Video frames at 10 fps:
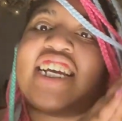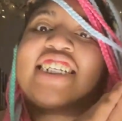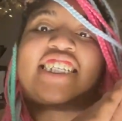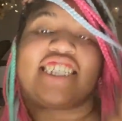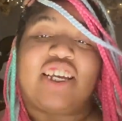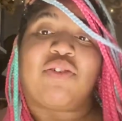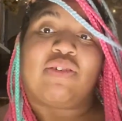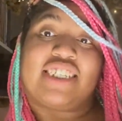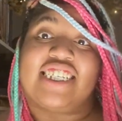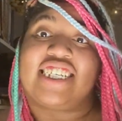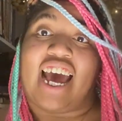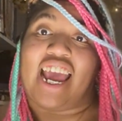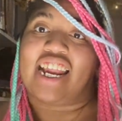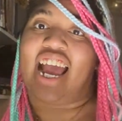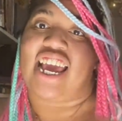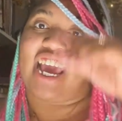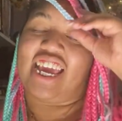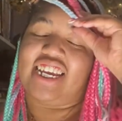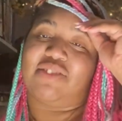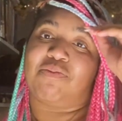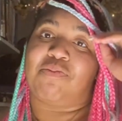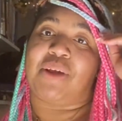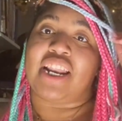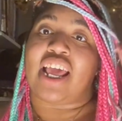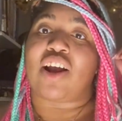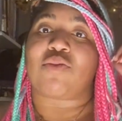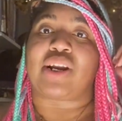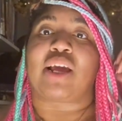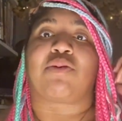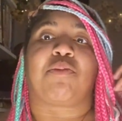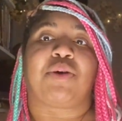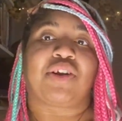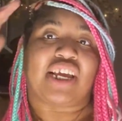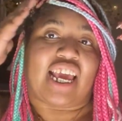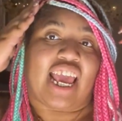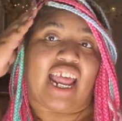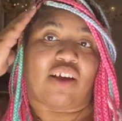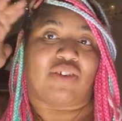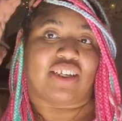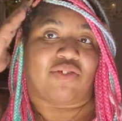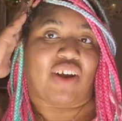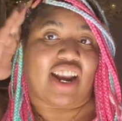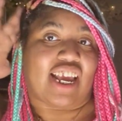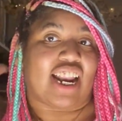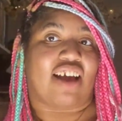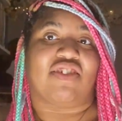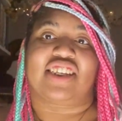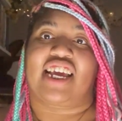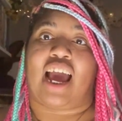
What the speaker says: to see what was inside. I had been there when they were building it and it wasn't ready. And I was like,